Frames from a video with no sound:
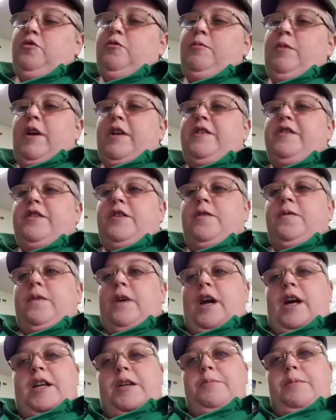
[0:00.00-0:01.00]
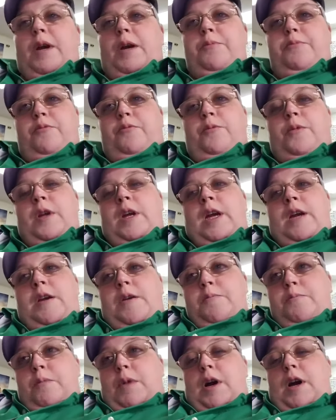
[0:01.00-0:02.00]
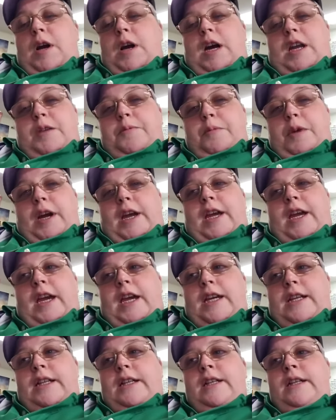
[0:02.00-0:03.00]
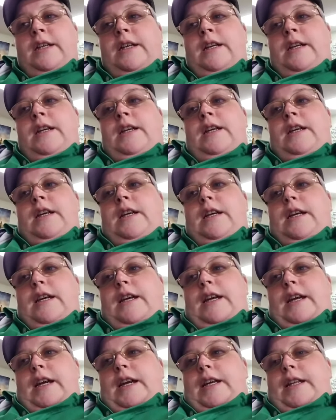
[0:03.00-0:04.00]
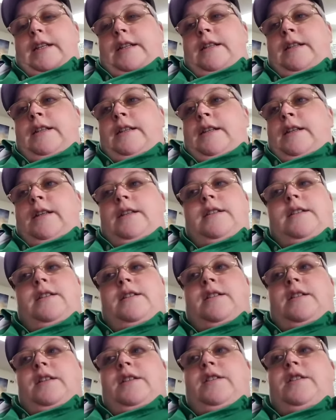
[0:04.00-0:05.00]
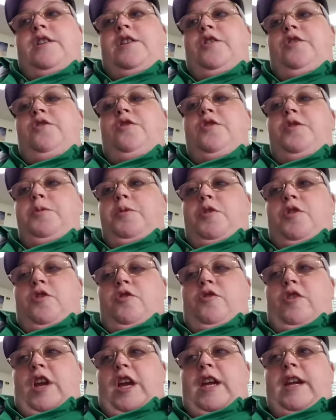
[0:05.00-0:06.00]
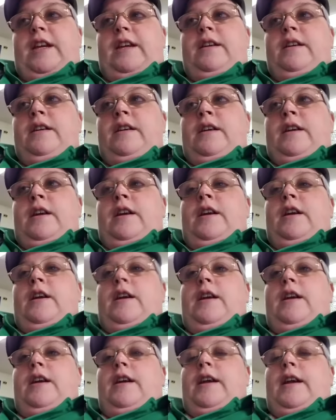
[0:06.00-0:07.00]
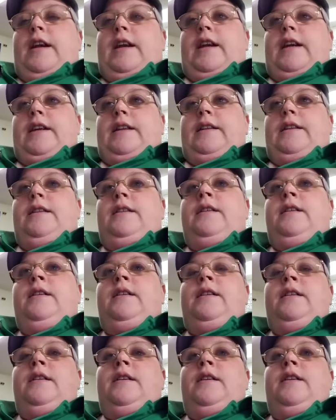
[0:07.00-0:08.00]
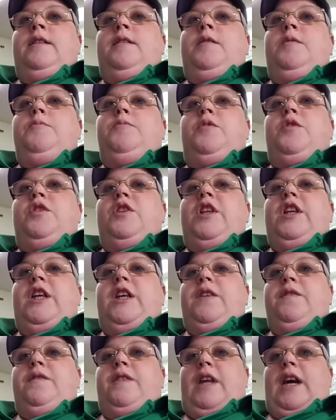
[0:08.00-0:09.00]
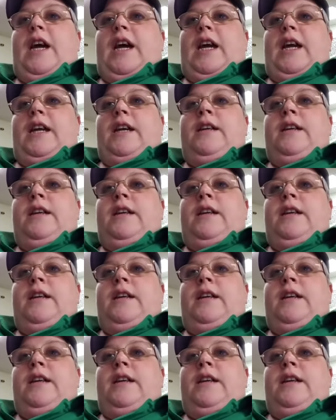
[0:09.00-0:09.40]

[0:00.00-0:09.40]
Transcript: myself out of my head and just continue to create and believe that